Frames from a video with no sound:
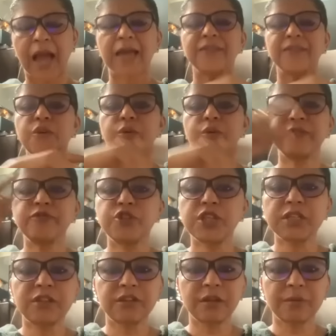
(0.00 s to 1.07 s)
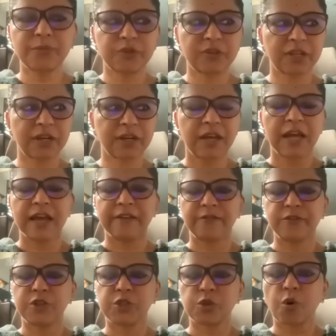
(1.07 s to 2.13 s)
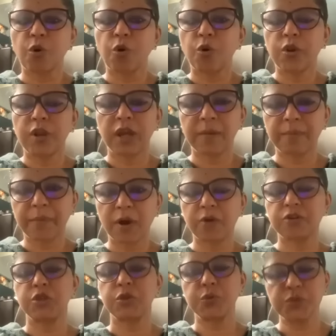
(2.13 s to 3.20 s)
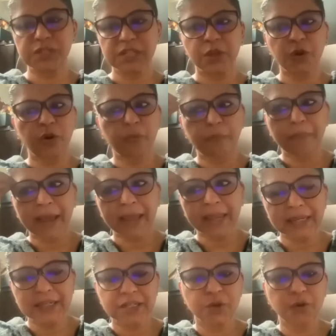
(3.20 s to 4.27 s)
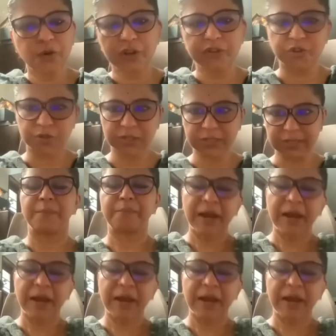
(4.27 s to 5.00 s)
And then you have Chitta Mudra, which is all about using your mind, your consciousness.